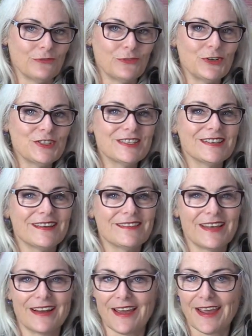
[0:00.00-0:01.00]
First thing
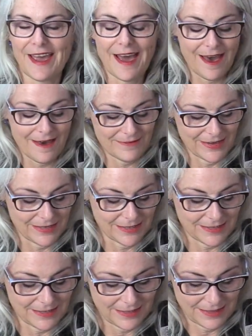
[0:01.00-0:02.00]
that I have in
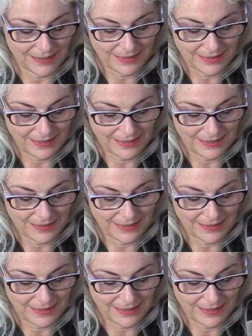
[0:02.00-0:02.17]
it